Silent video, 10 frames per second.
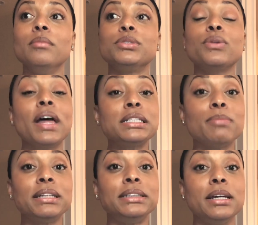So that's
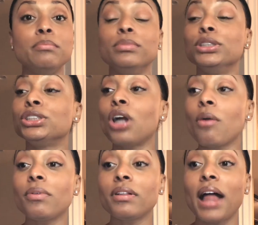my tip.
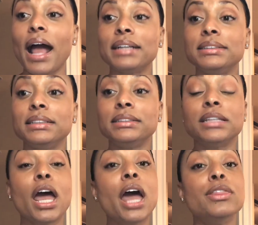Start with classes
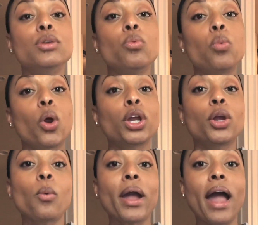and then work
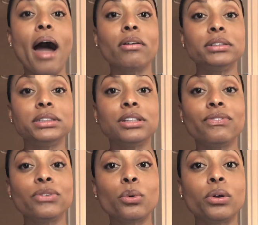your way out onto the
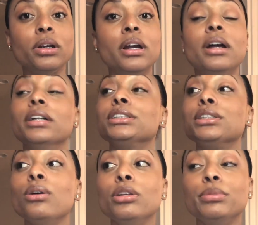floor.
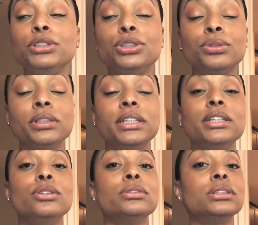Slowly but surely,
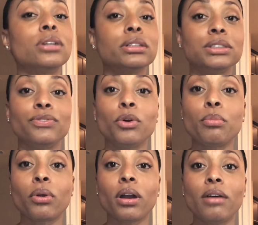you'll start to feel
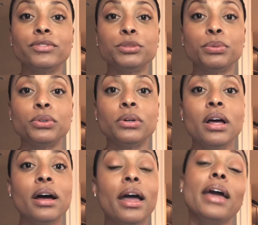more comfortable.
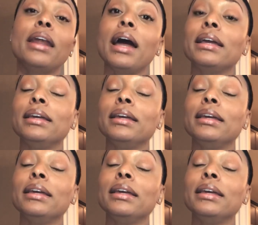And I